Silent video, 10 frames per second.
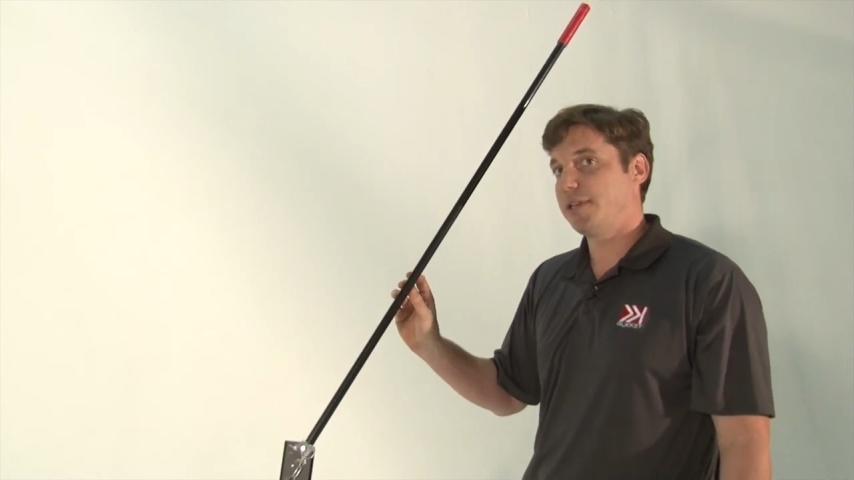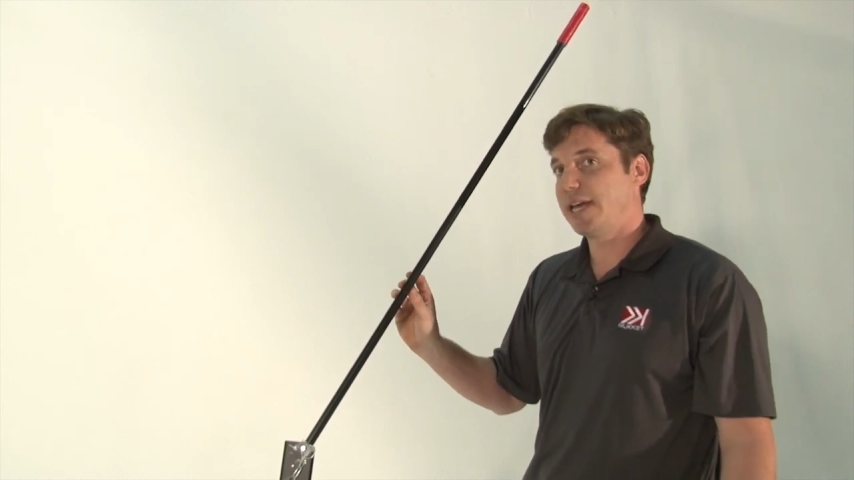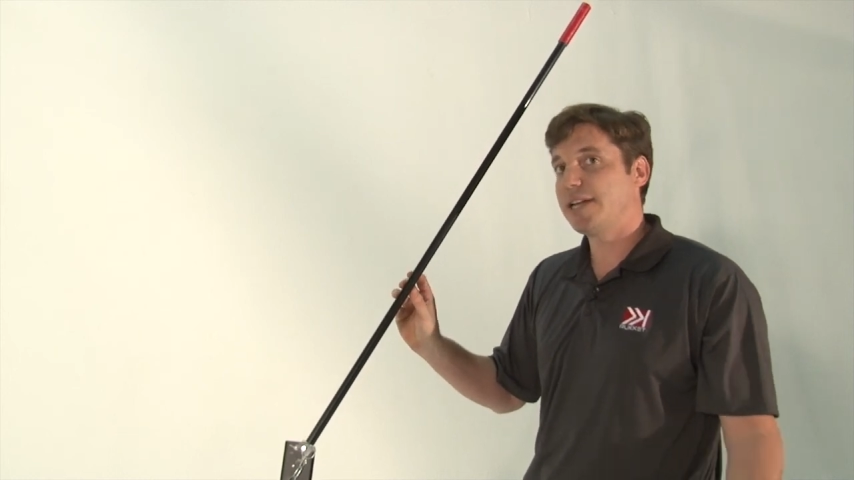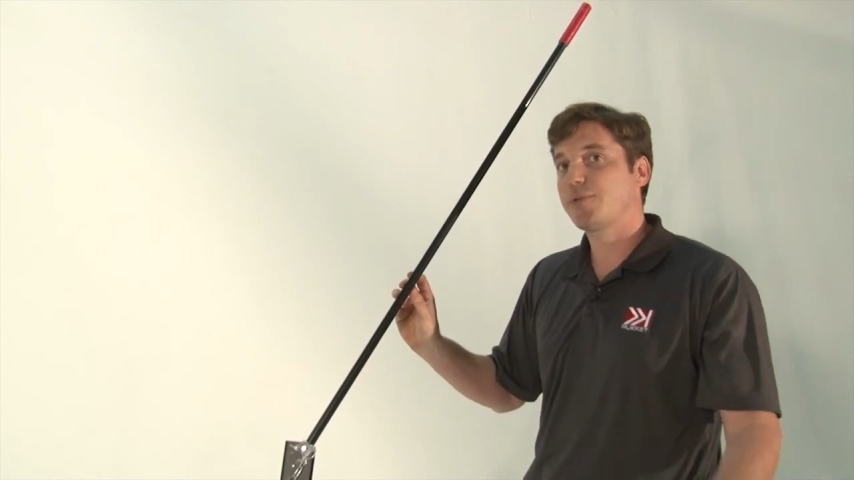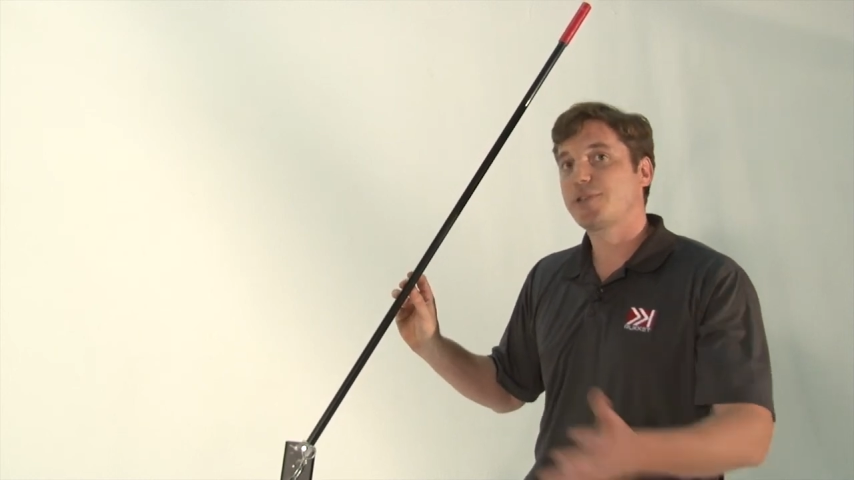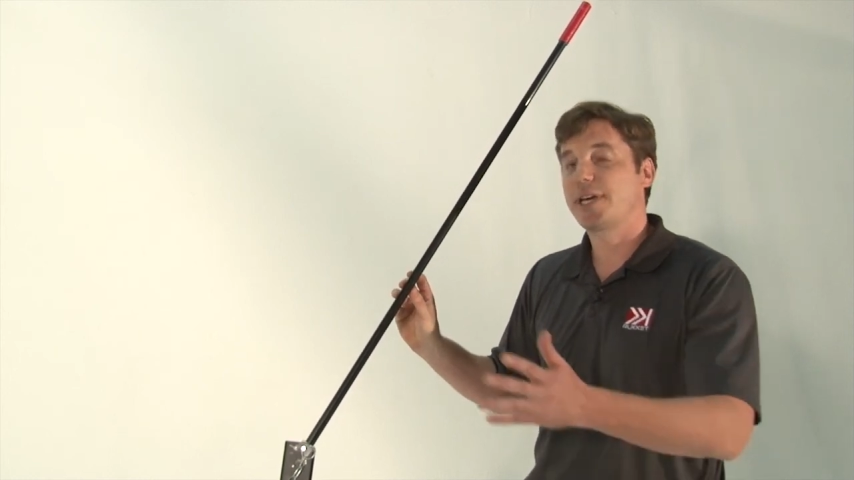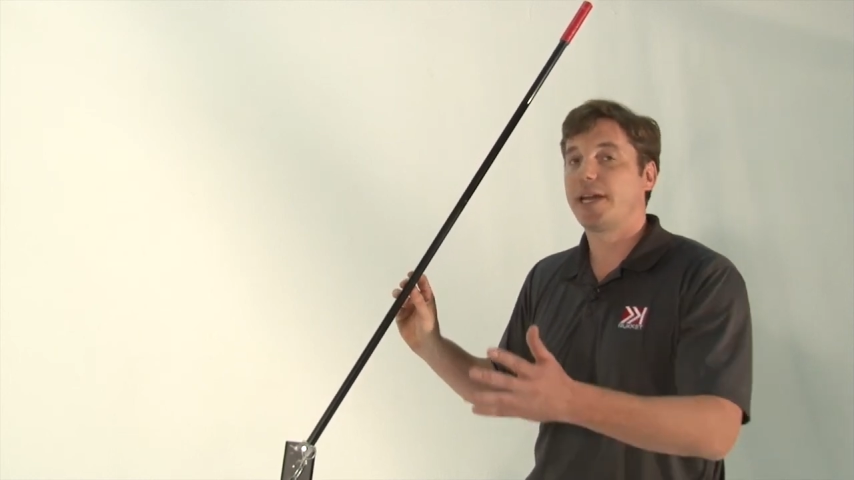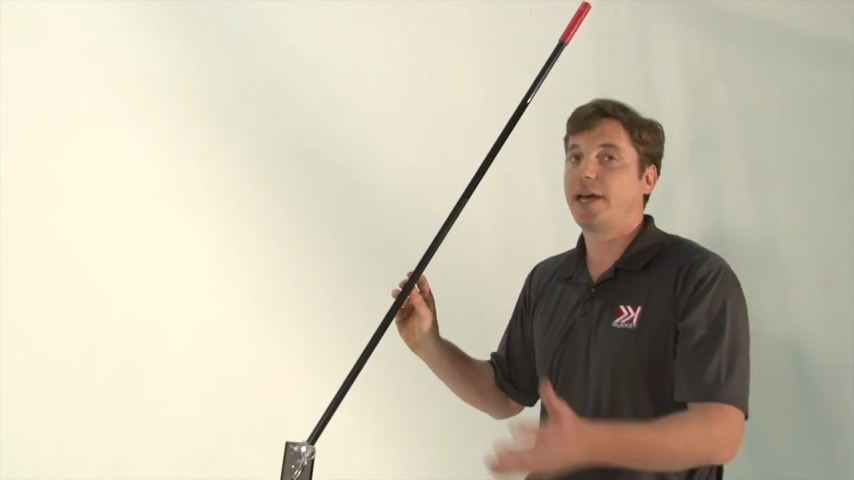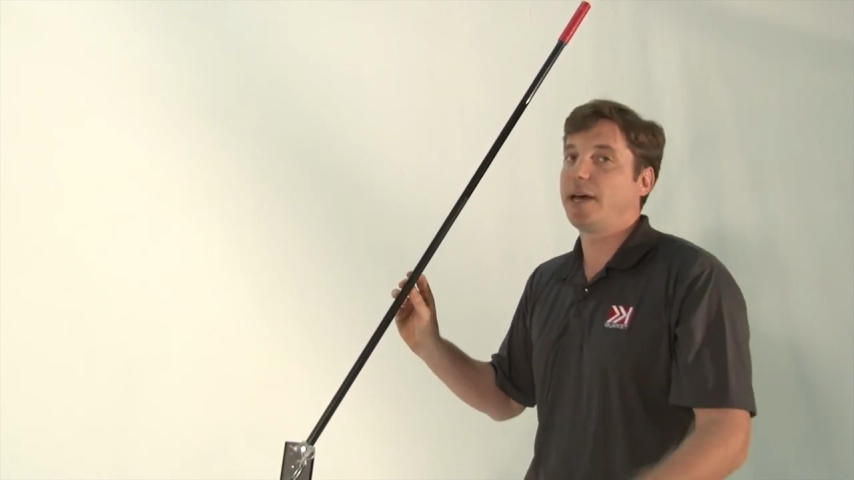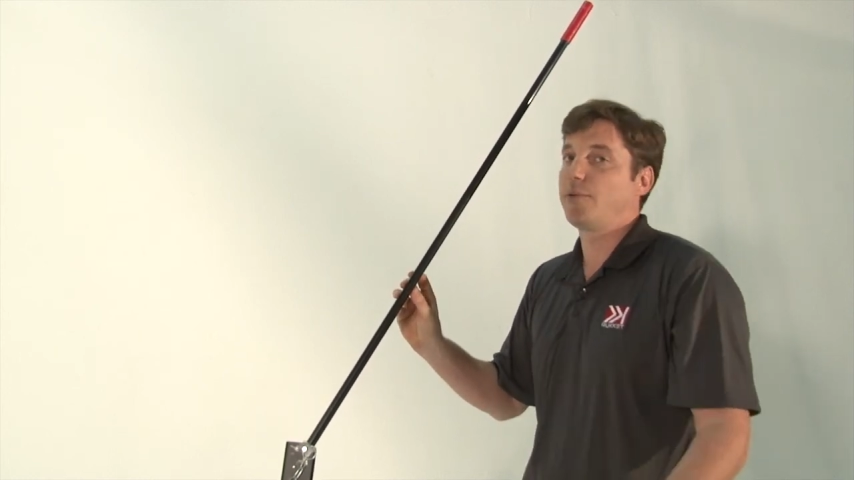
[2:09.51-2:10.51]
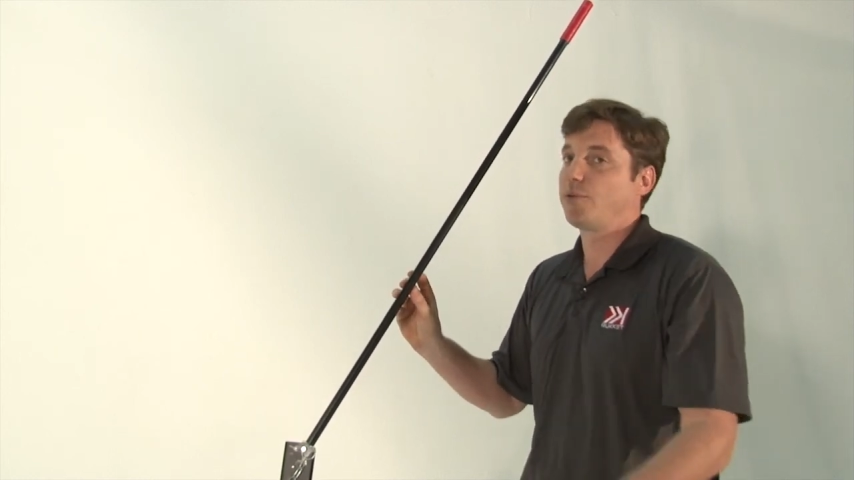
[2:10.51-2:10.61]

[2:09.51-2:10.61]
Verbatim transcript: and that's what's gonna